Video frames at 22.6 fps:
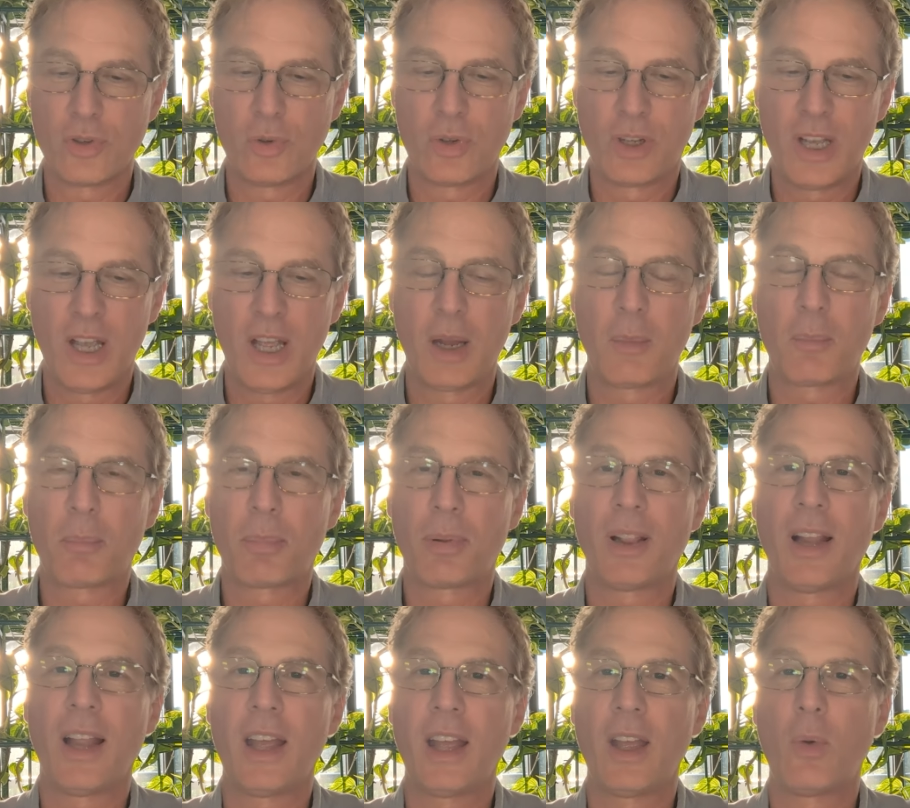You can't
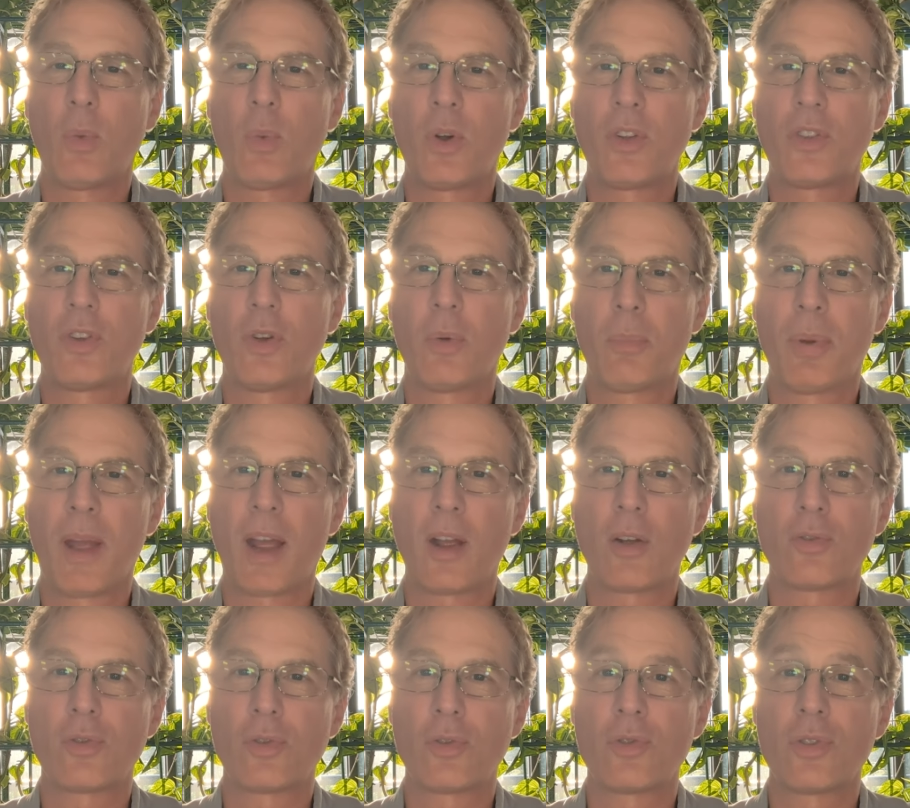play with your
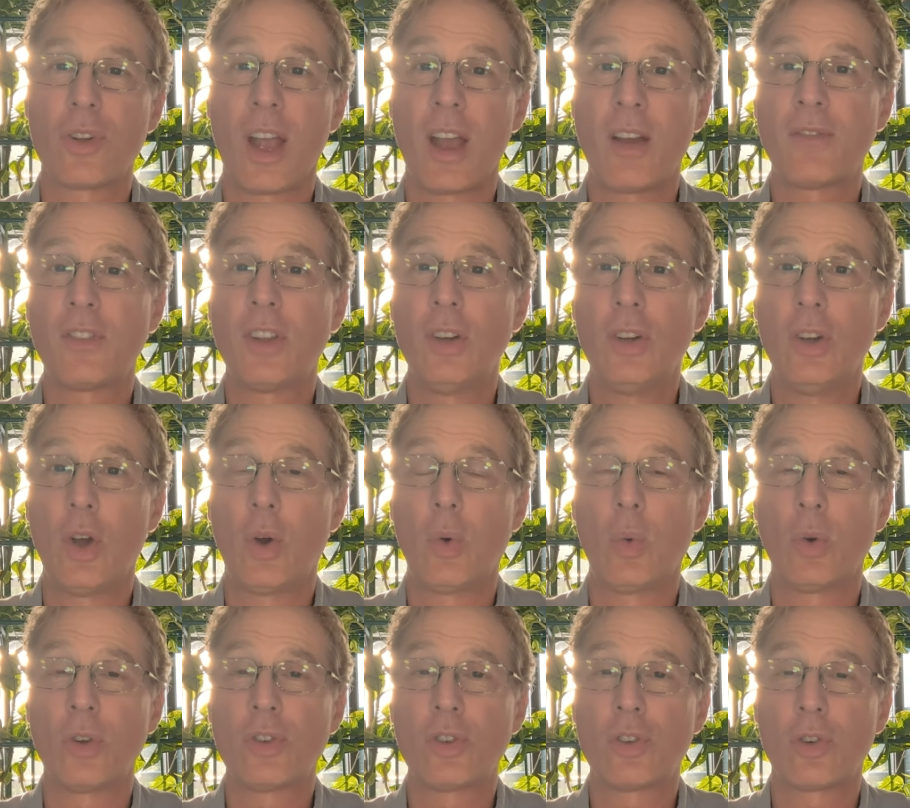boundaries. You have to know
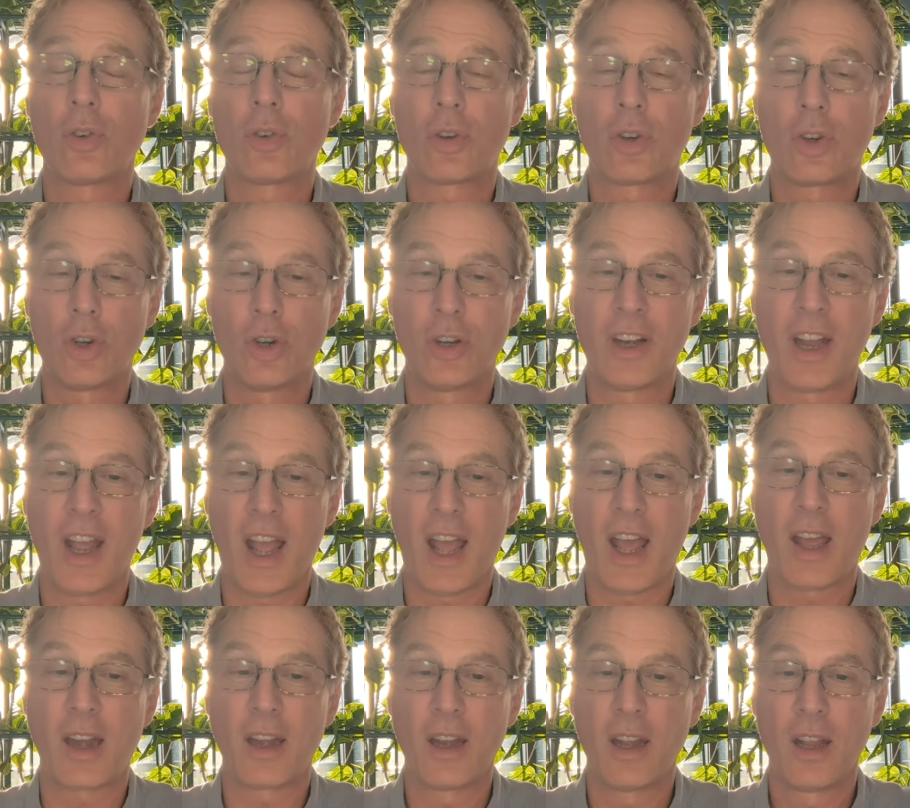what you're good
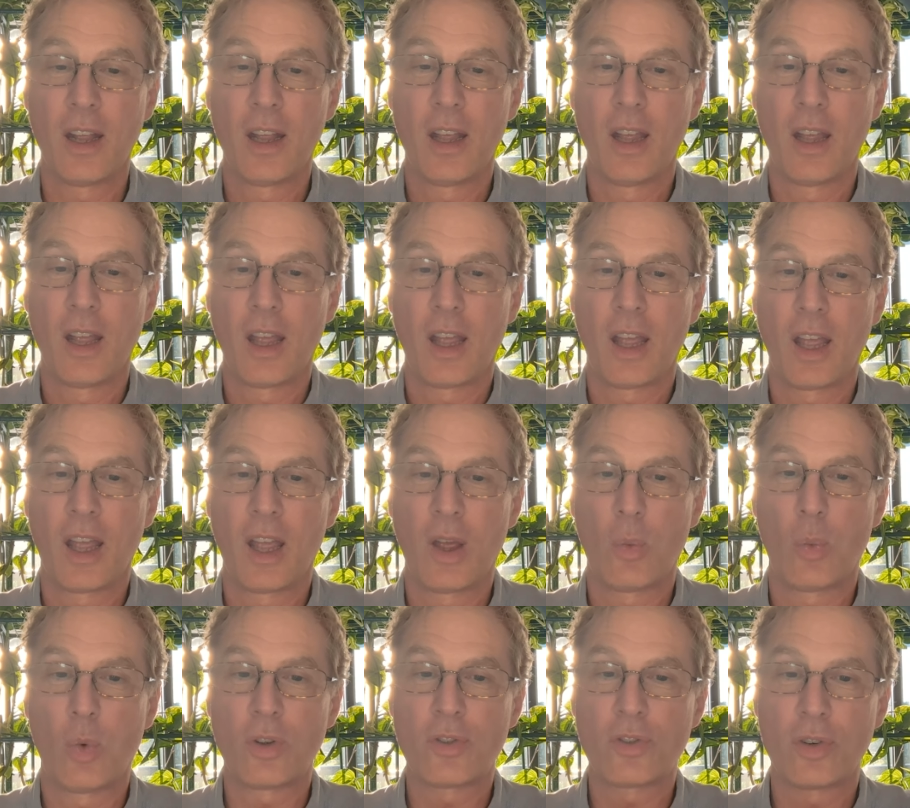at
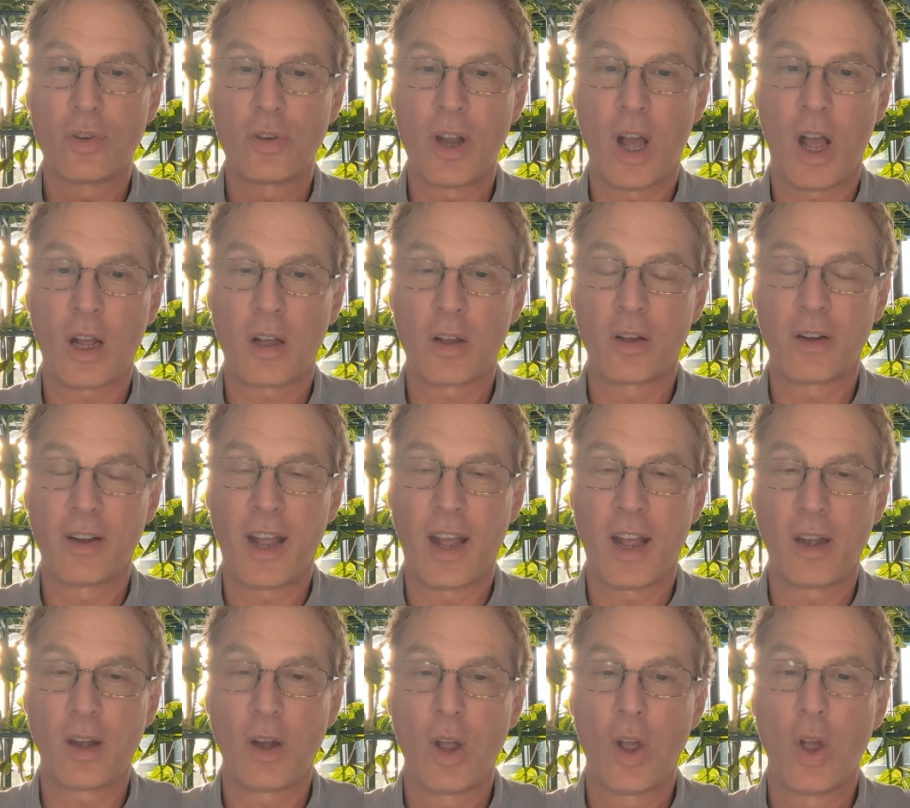and what you're not good
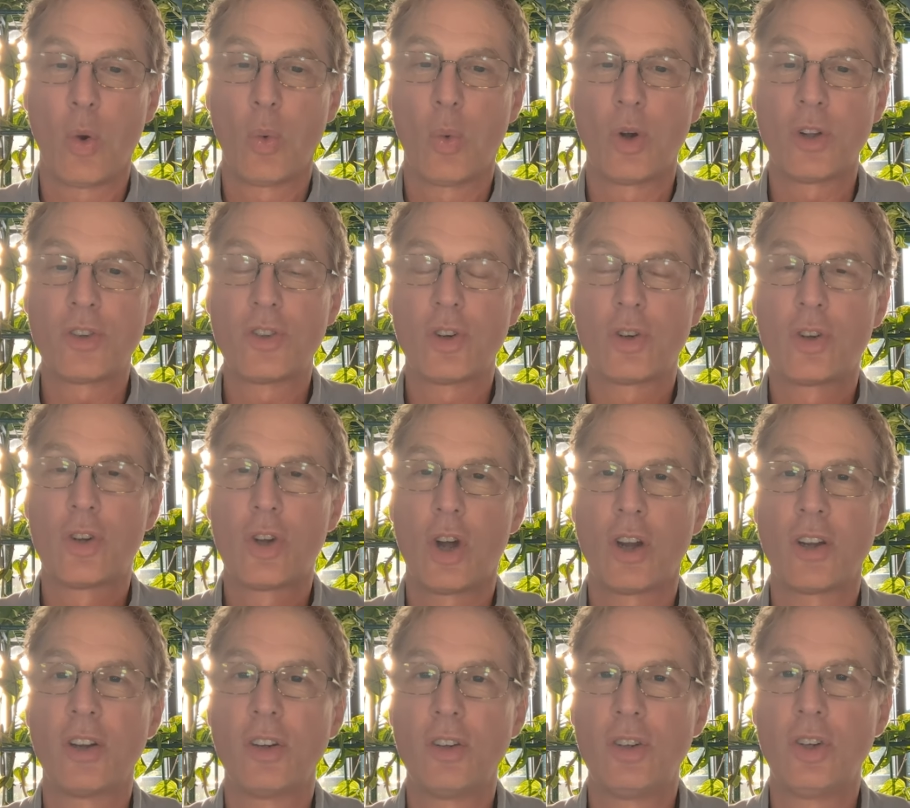at, what you're
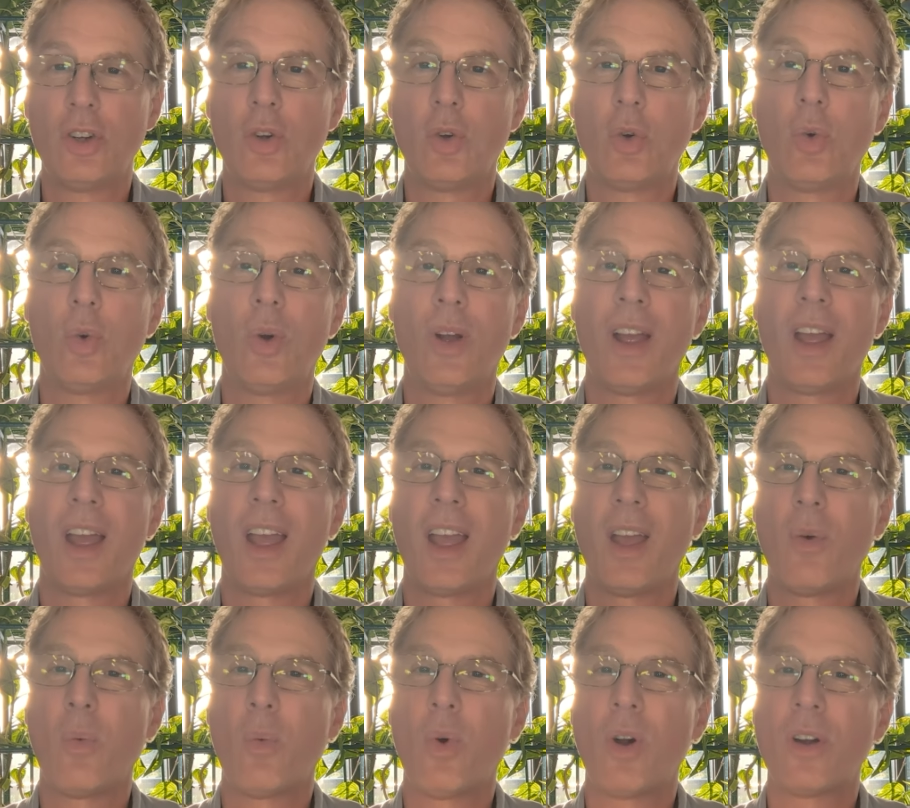going to do
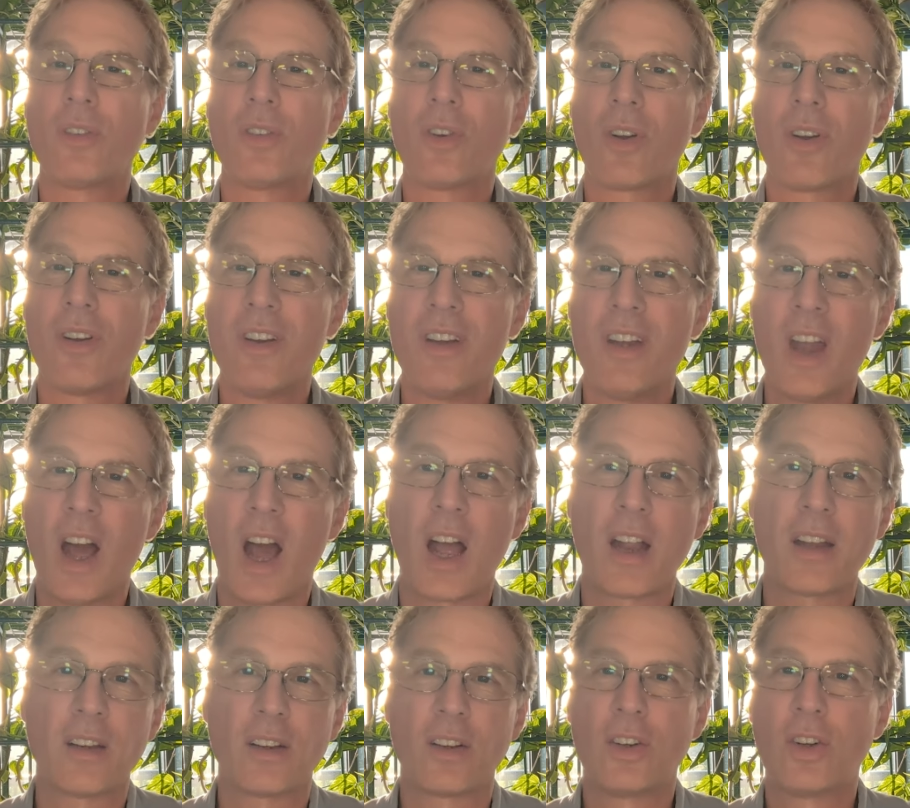and what you're
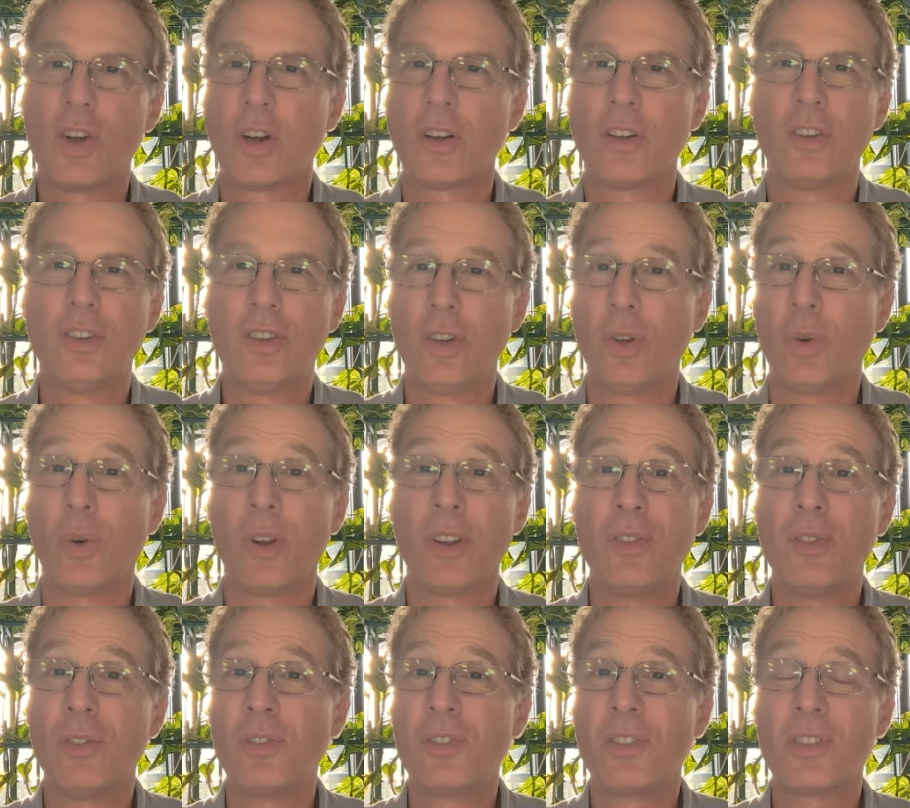not going to do.
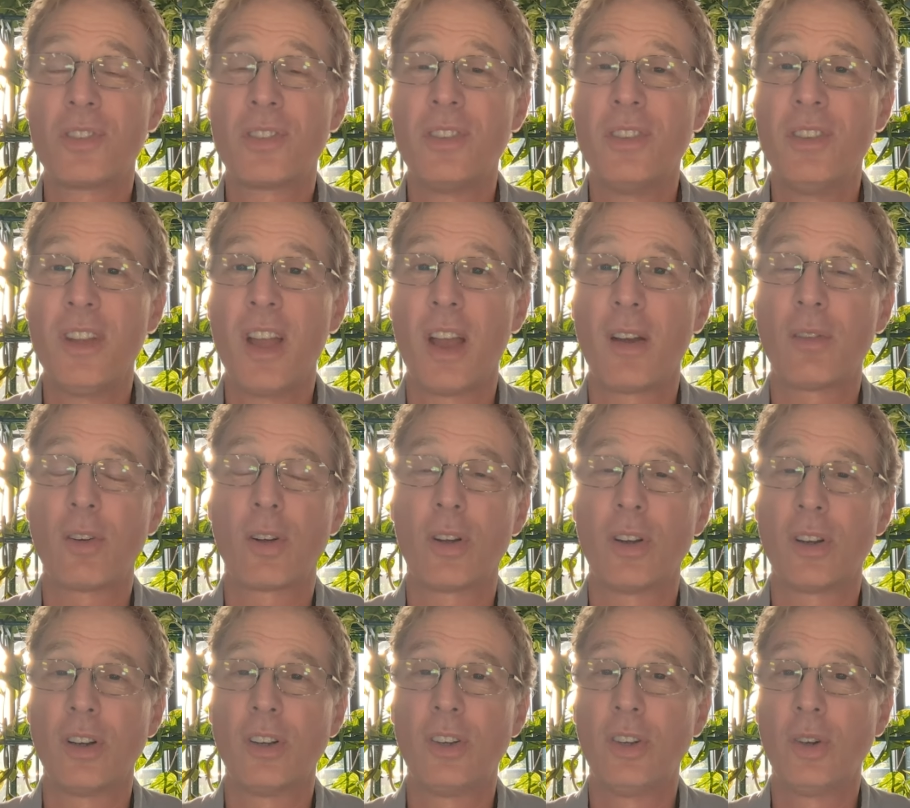And you're just never
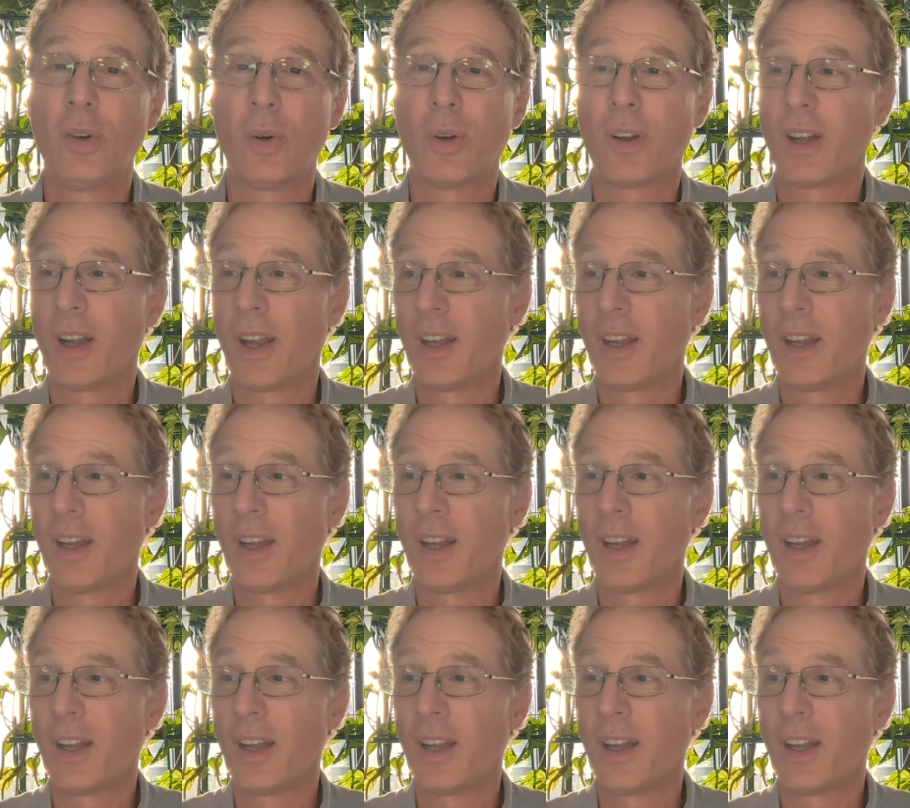going to do it.